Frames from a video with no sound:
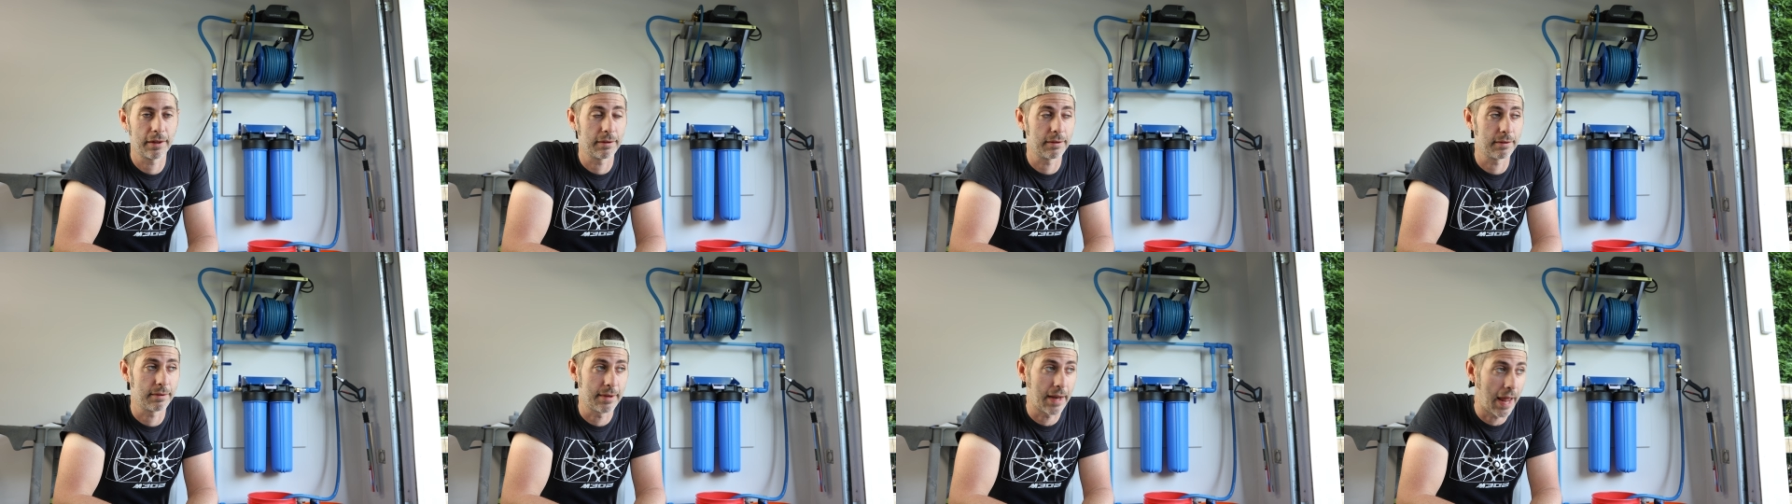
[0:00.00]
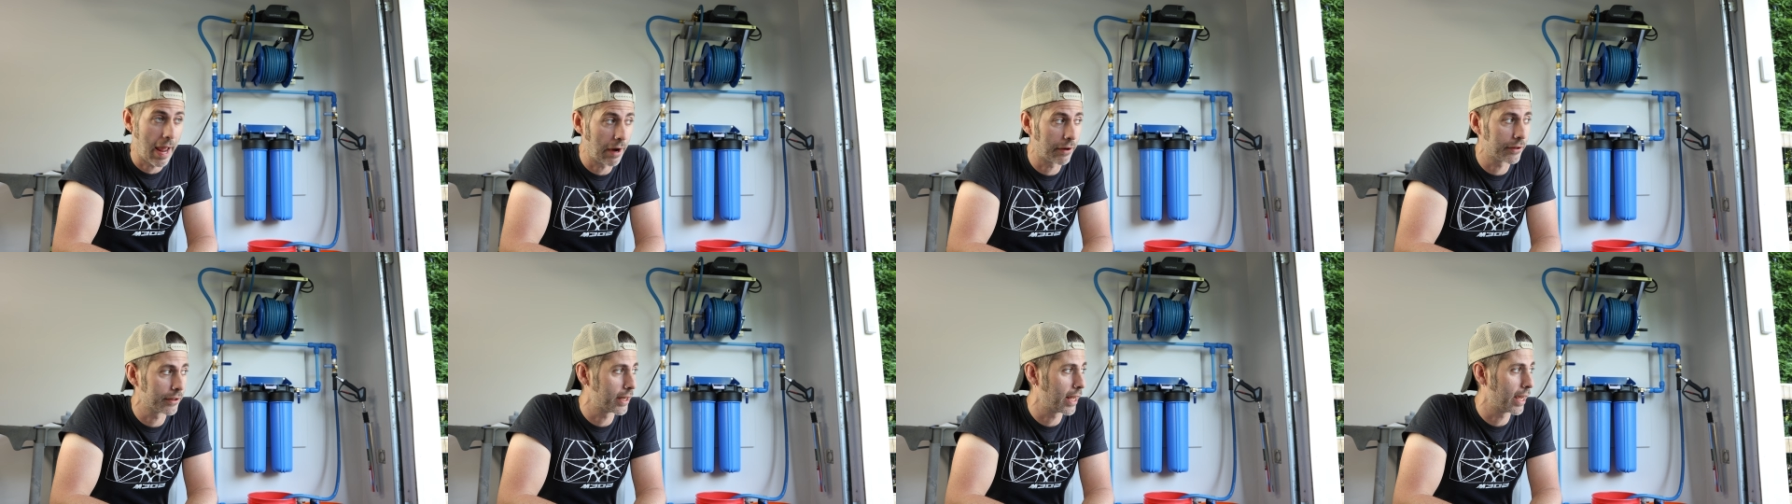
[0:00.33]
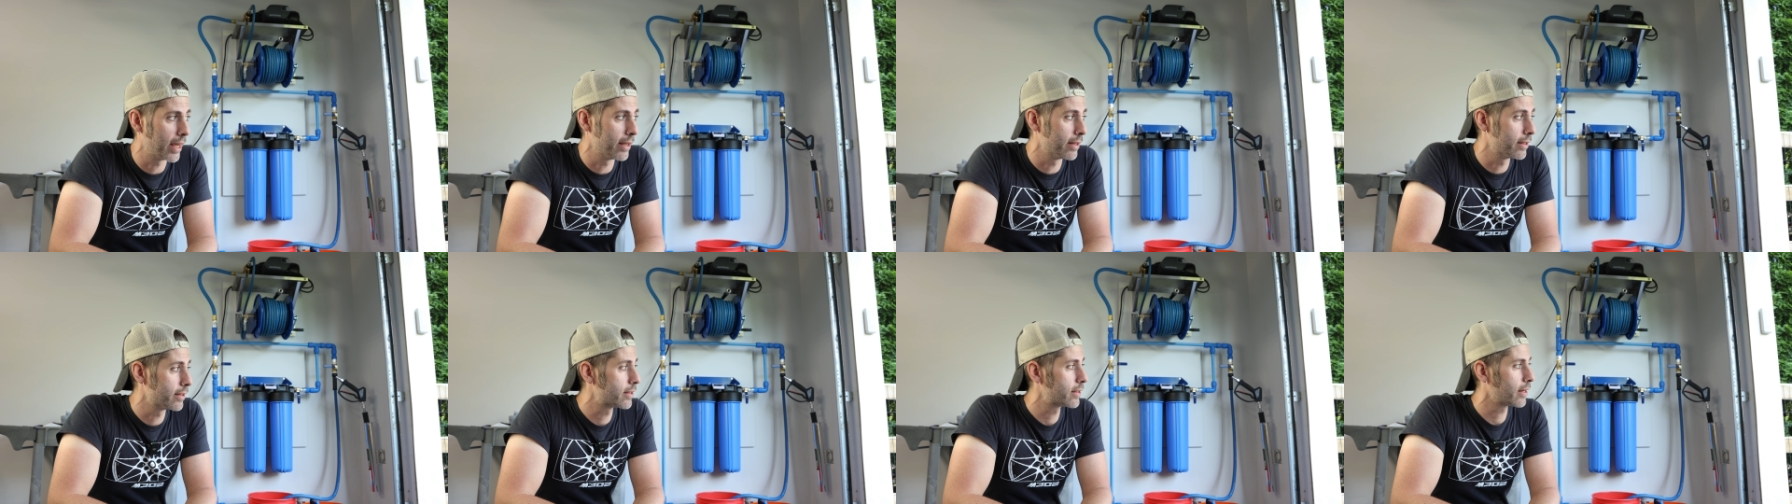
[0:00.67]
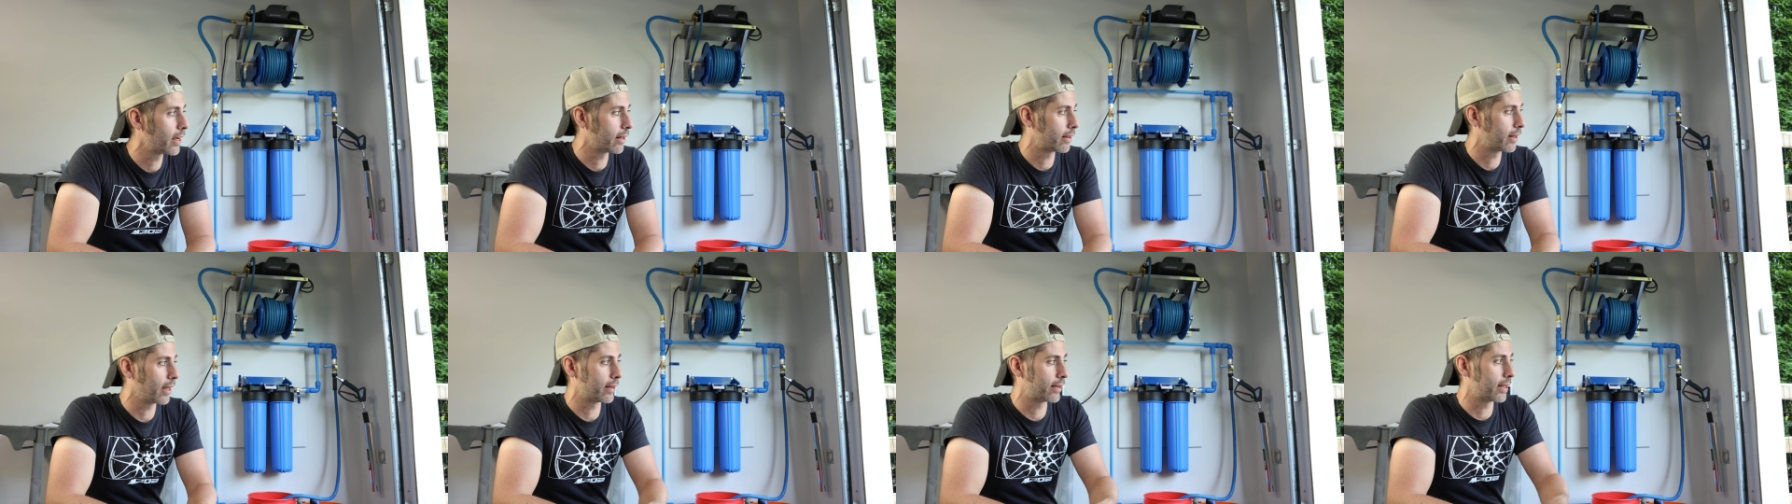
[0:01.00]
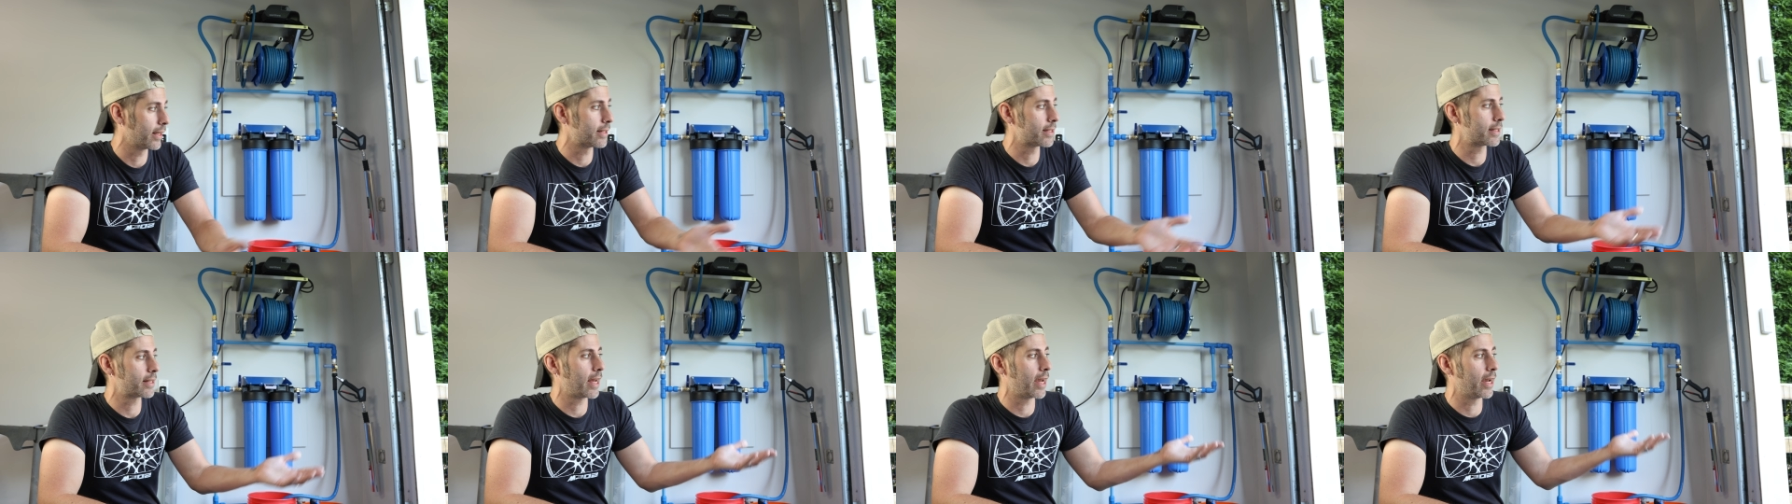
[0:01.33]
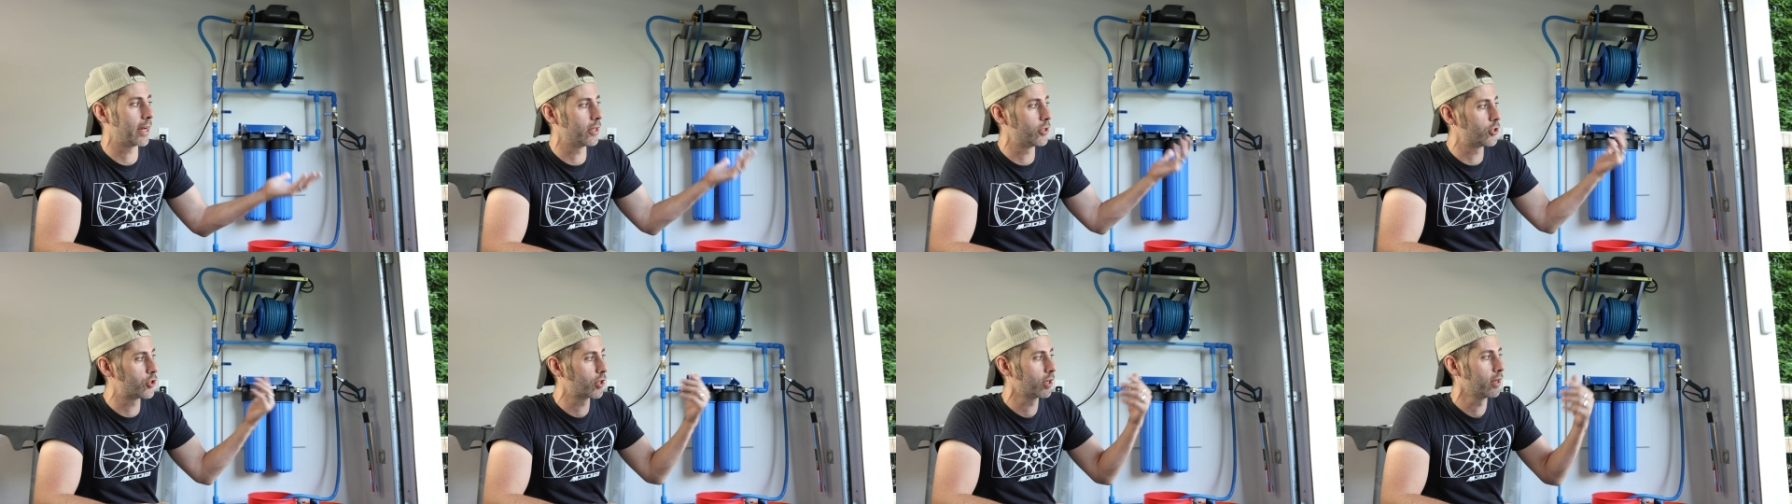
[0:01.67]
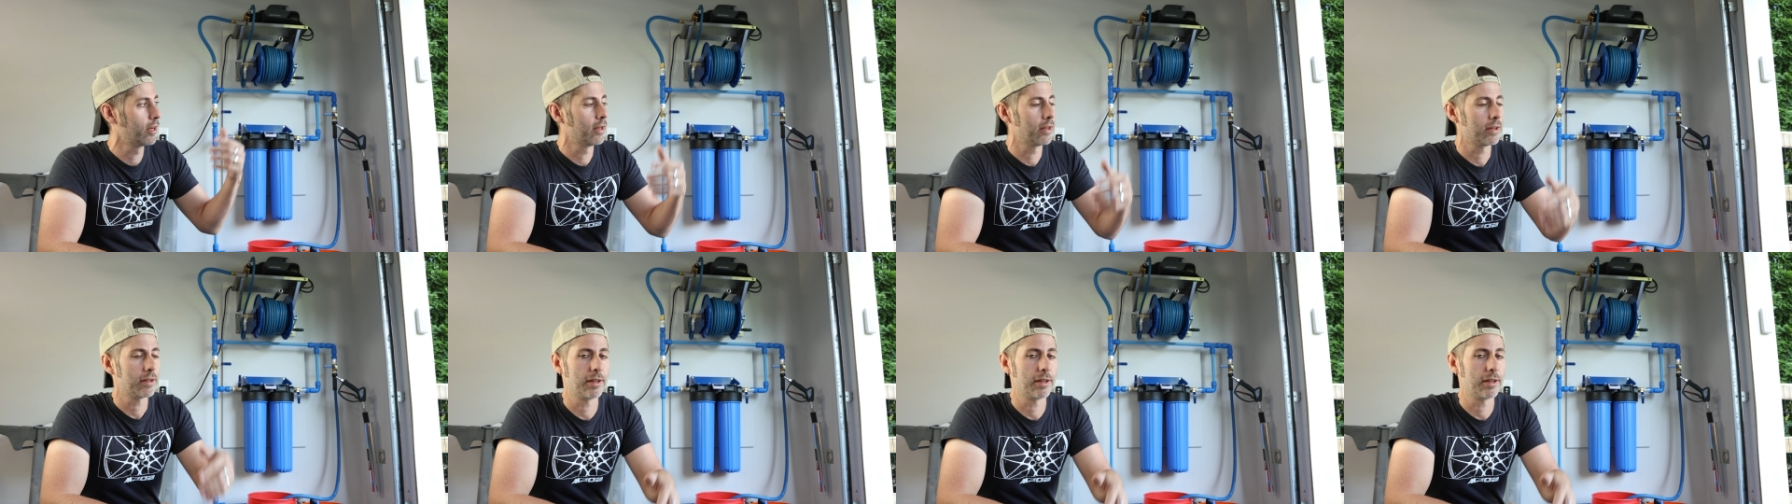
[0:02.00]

nowadays, at this stage,